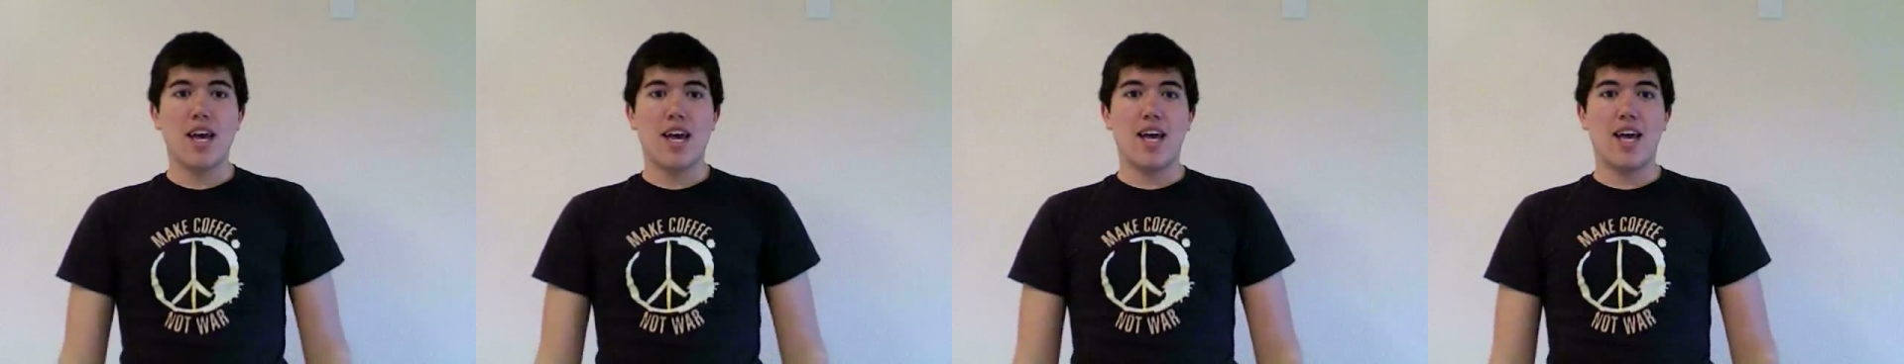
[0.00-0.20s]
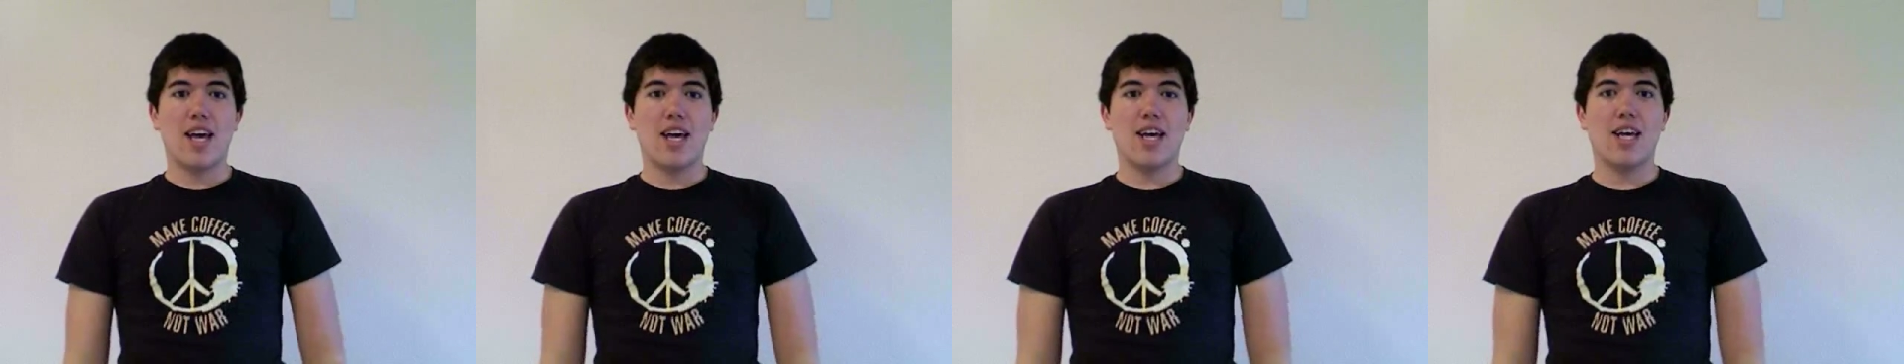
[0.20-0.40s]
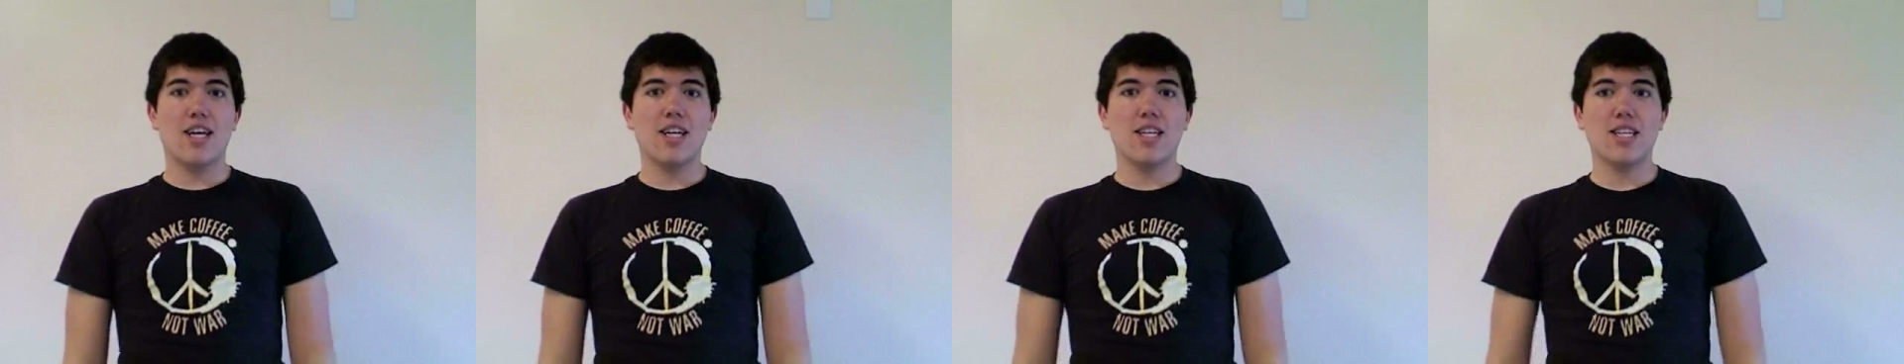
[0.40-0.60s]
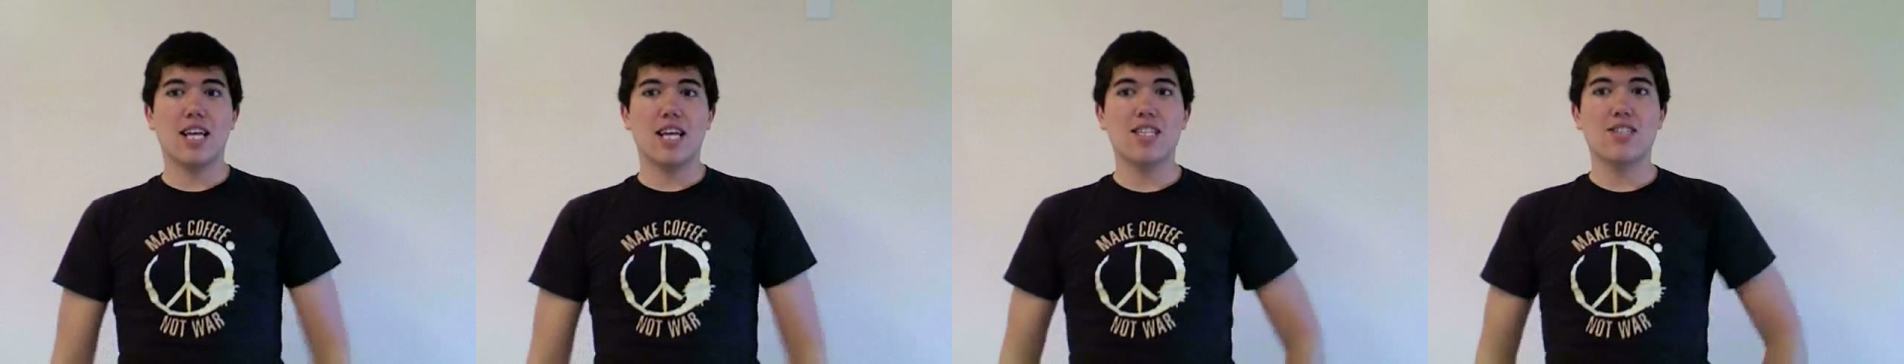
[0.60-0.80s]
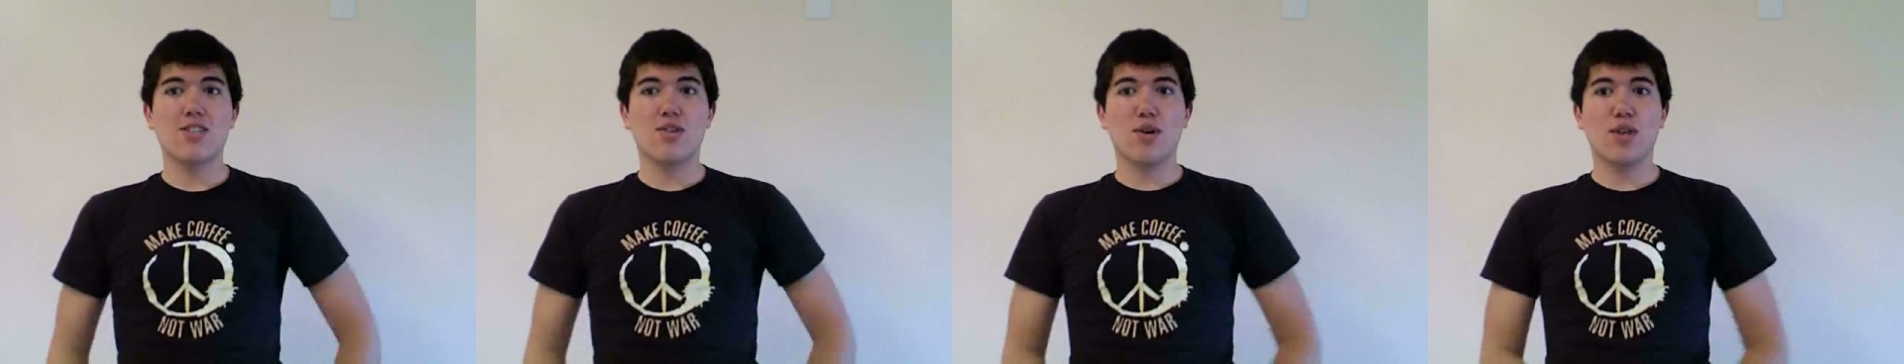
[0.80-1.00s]
And
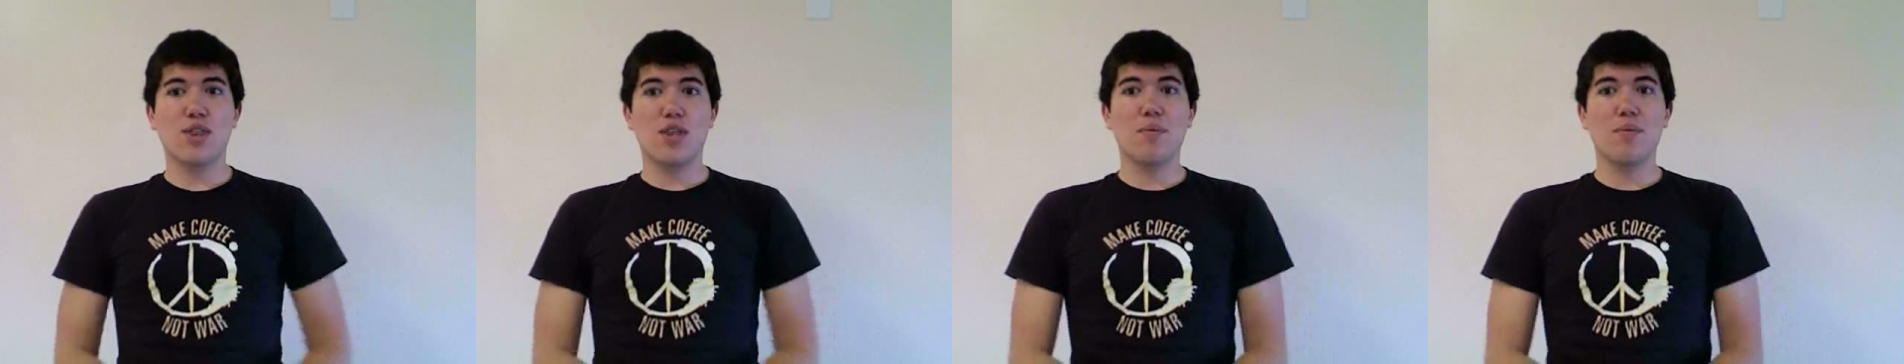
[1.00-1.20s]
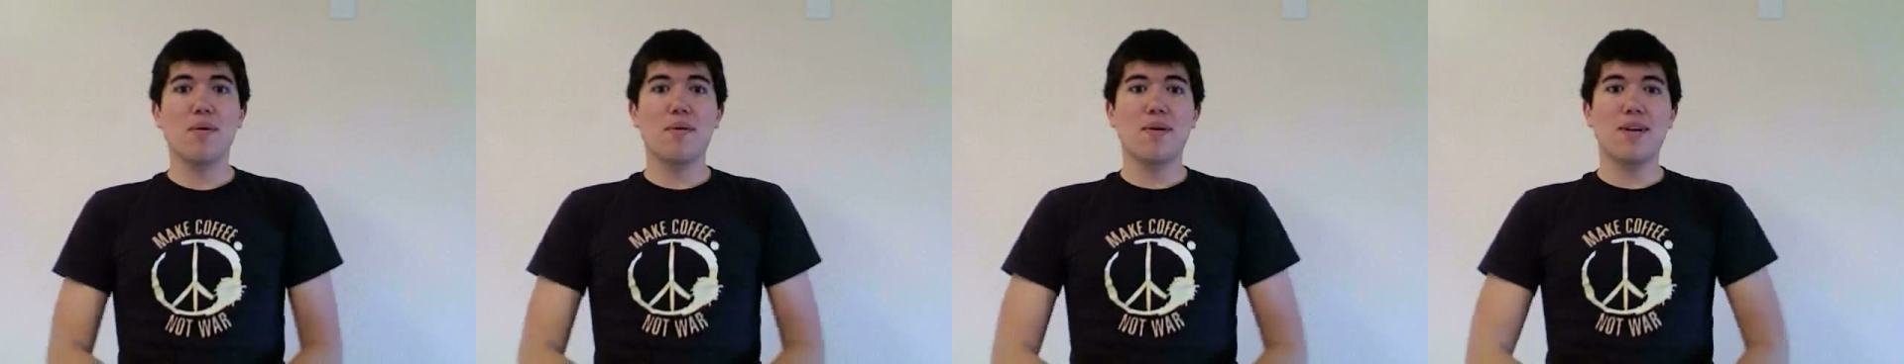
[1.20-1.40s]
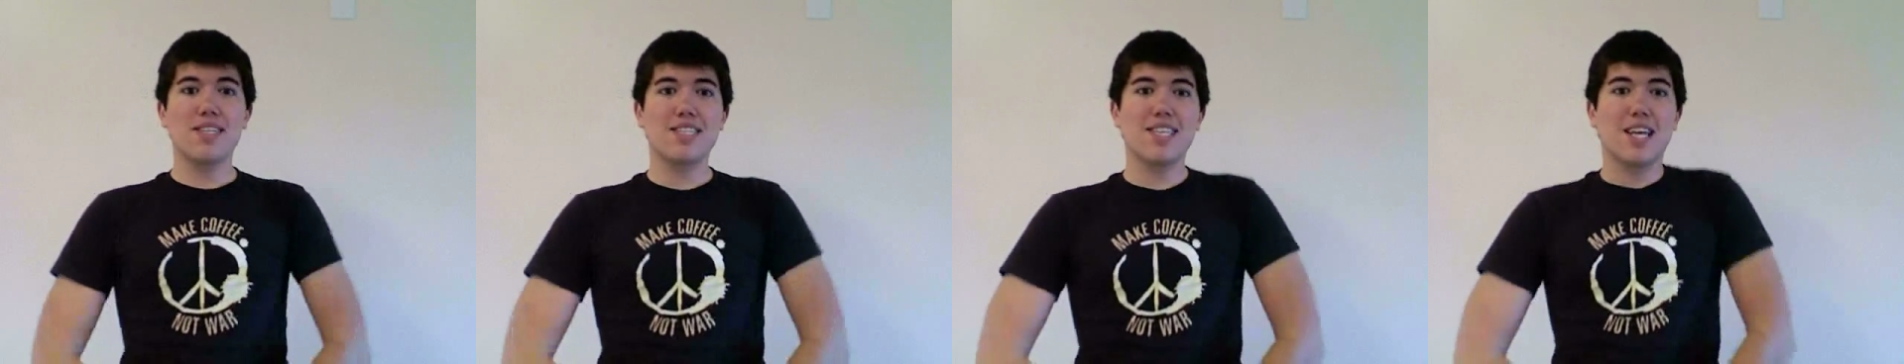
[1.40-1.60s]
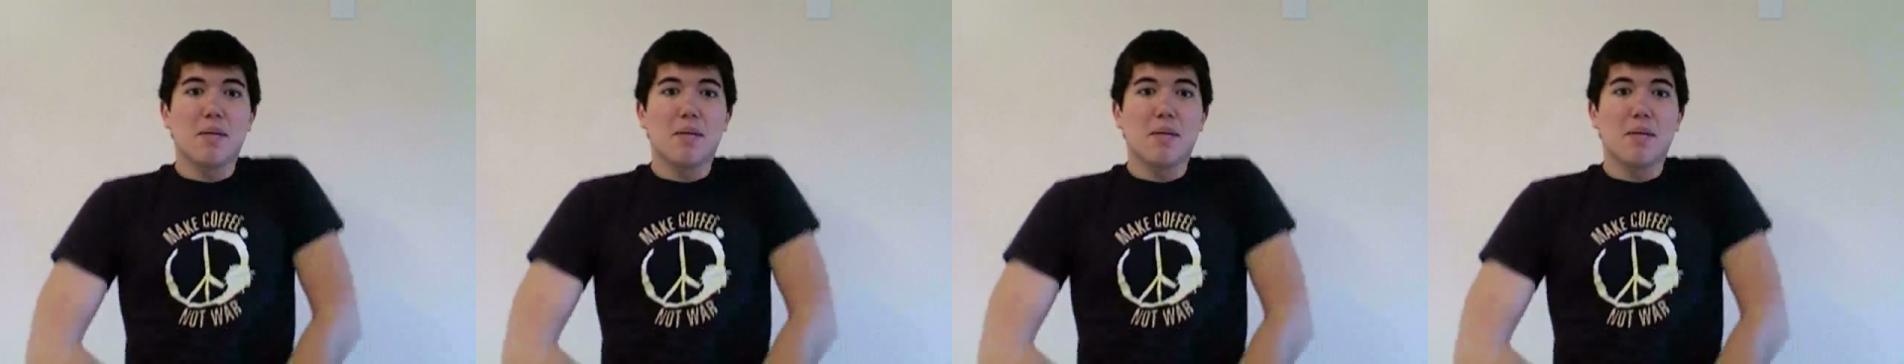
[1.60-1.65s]
that's the only thing we wanted to